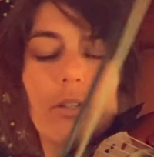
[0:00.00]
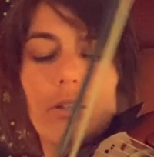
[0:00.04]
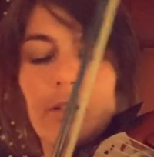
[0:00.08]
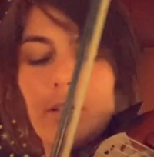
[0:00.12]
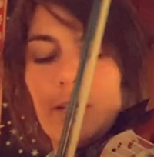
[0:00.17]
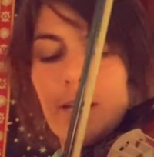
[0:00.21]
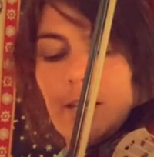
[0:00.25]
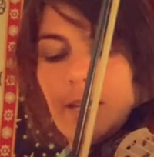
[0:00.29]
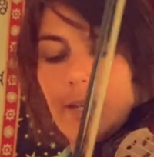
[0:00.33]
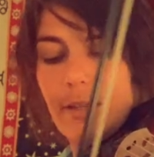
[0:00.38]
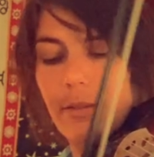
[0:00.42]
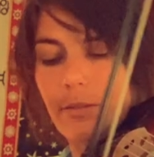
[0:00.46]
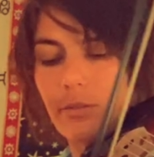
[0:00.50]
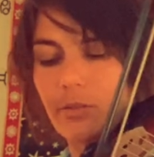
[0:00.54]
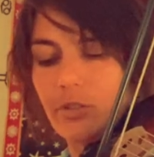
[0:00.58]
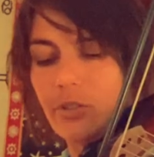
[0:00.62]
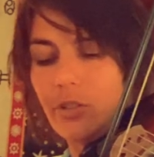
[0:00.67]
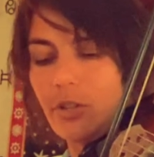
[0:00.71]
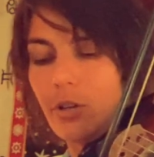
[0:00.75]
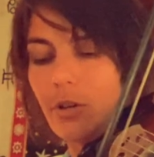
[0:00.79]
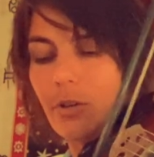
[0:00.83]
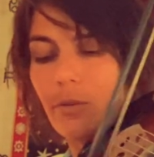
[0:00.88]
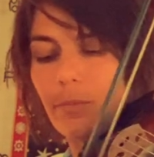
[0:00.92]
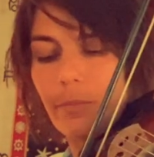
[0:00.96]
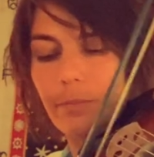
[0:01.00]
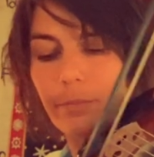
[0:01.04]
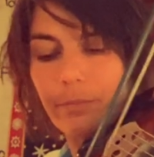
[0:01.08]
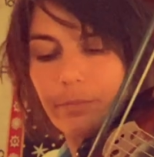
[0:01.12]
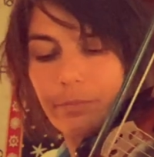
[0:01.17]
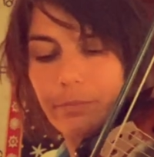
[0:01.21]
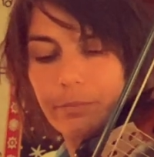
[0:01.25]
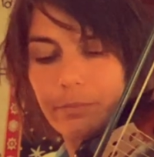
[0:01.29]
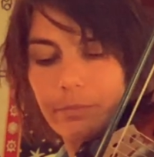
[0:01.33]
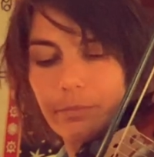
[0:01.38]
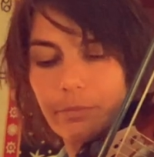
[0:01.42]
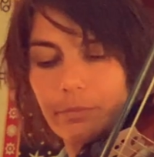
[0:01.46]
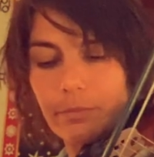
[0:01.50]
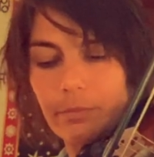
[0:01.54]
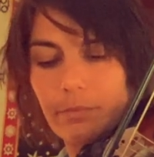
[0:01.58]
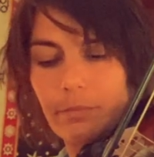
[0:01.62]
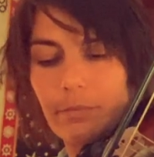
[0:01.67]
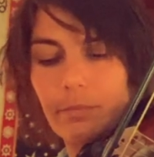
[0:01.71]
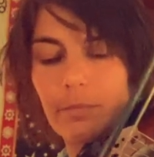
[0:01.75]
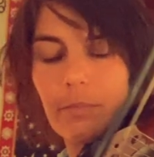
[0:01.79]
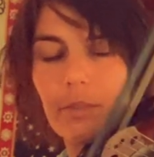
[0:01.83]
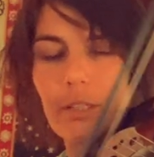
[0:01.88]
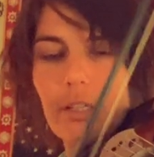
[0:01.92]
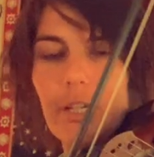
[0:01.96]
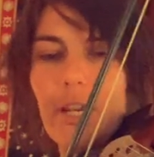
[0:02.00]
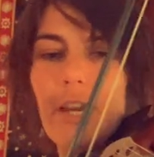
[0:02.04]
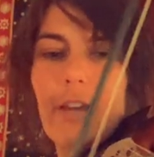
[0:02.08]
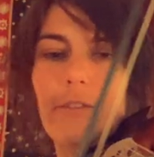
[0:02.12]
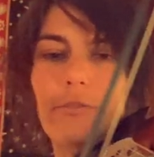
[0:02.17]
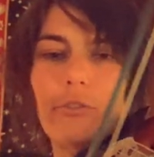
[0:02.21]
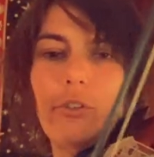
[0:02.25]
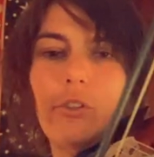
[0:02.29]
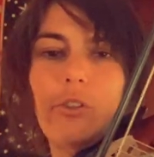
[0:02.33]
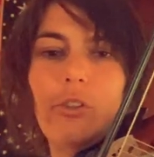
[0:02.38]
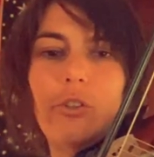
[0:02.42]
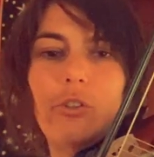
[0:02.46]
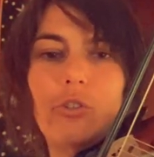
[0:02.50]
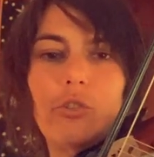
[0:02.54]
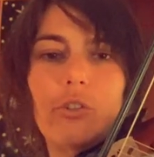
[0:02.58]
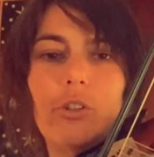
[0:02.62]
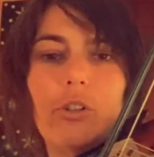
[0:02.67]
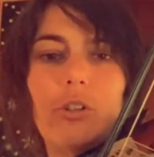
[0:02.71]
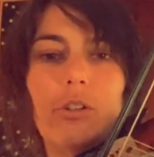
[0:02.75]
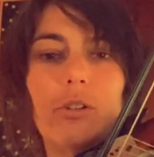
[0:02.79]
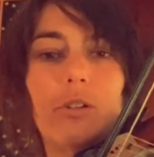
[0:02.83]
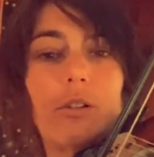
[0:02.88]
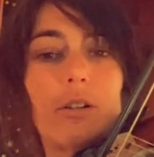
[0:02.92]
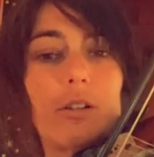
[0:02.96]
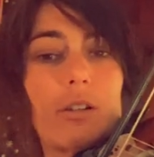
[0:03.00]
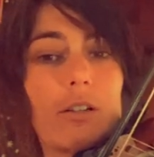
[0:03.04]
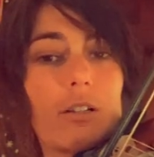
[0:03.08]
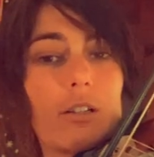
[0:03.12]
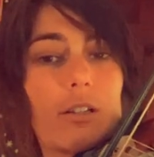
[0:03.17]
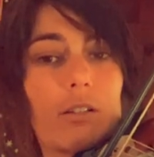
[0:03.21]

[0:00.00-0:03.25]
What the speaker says: Okay, so after the trill,